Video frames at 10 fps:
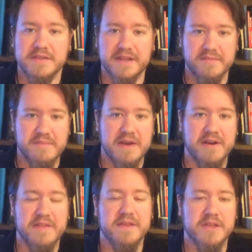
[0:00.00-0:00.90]
thing of
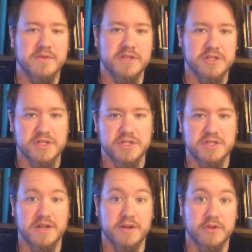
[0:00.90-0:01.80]
merit that you can judge
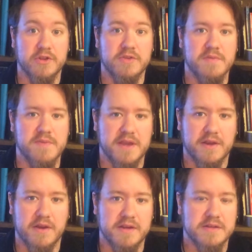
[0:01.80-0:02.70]
another human
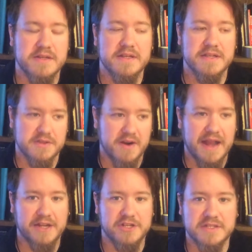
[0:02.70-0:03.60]
being on, is their
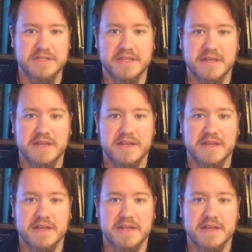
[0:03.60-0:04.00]
actions.